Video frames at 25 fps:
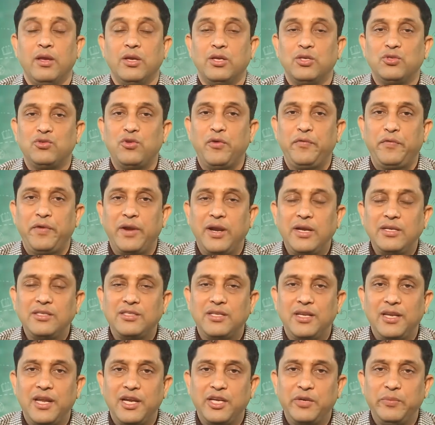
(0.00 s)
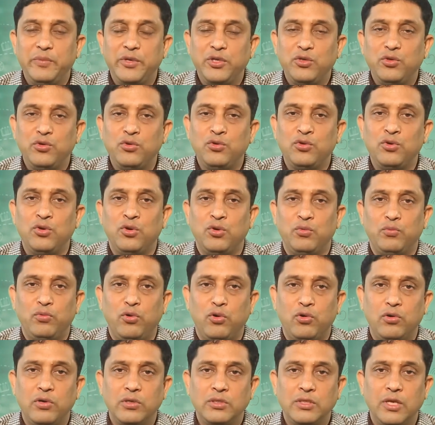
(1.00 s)
So, friends, let me to
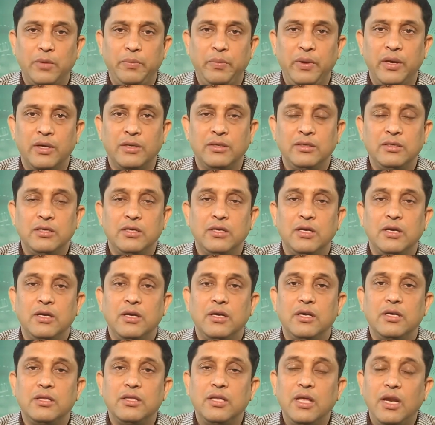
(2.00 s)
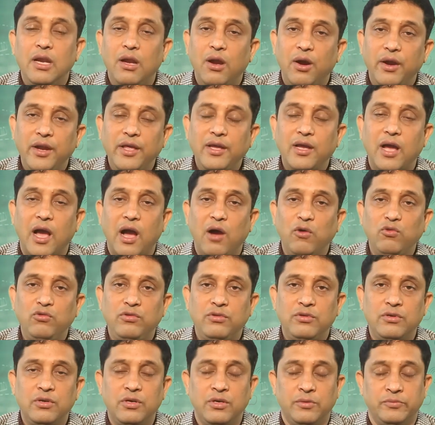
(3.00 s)
focus upon the learning
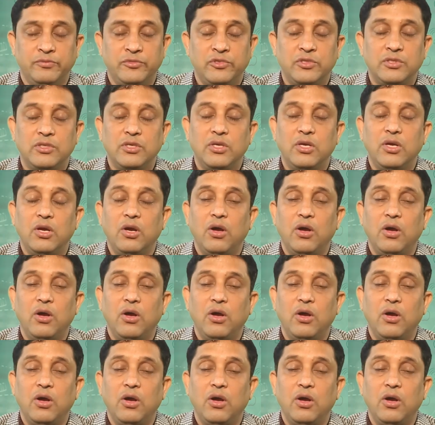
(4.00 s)
outcomes